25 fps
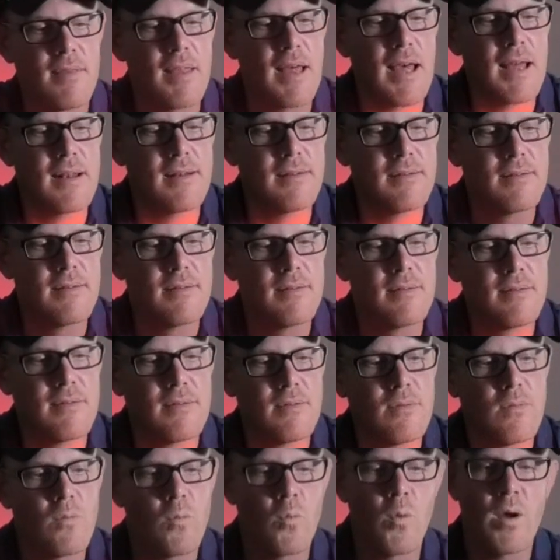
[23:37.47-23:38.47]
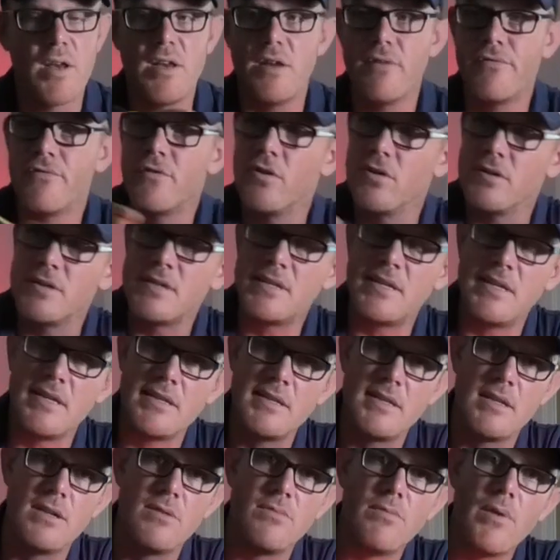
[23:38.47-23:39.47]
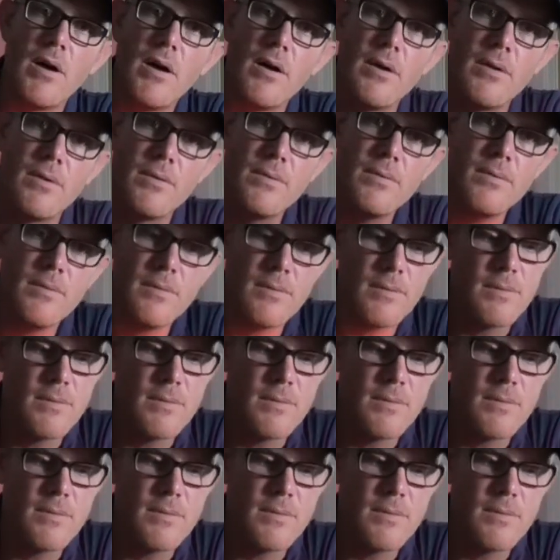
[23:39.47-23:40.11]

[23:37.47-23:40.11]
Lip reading: that when you've got 6 in a row,